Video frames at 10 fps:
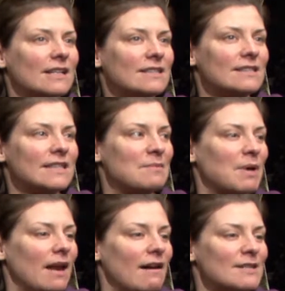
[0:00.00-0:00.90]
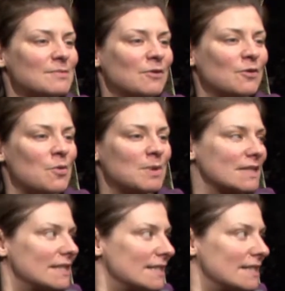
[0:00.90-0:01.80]
to see my last
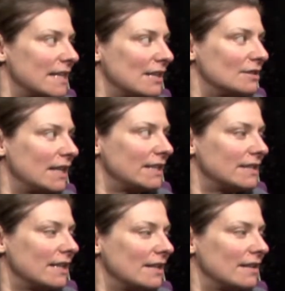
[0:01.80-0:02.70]
performance as a single lady.